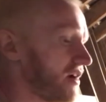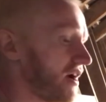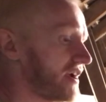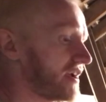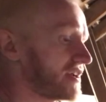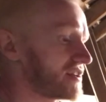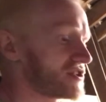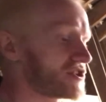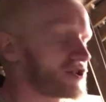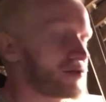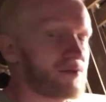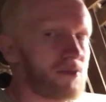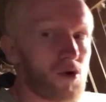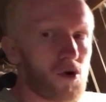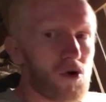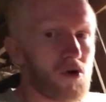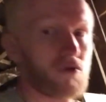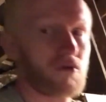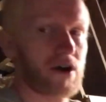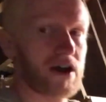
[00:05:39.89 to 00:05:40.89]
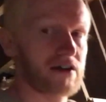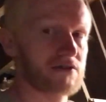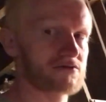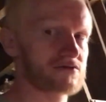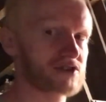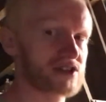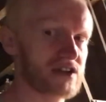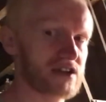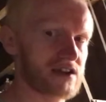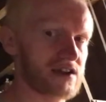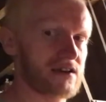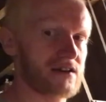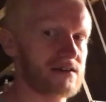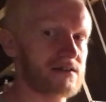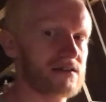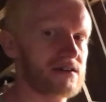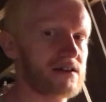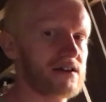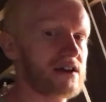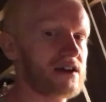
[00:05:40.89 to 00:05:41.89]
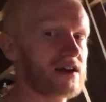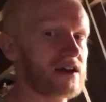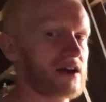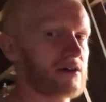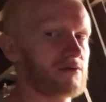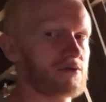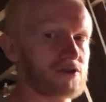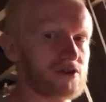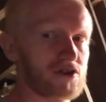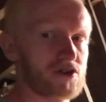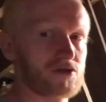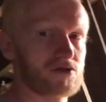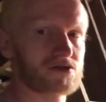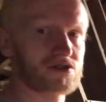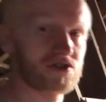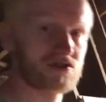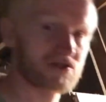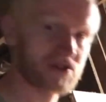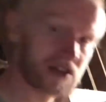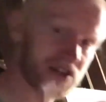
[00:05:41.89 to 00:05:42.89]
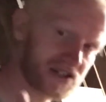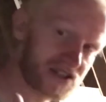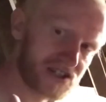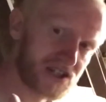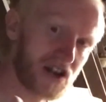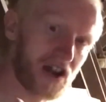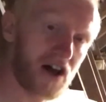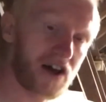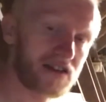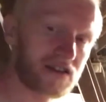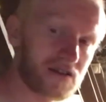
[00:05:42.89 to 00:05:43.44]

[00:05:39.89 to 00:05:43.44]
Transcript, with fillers: I guess, support rails here. And what you do is you then slide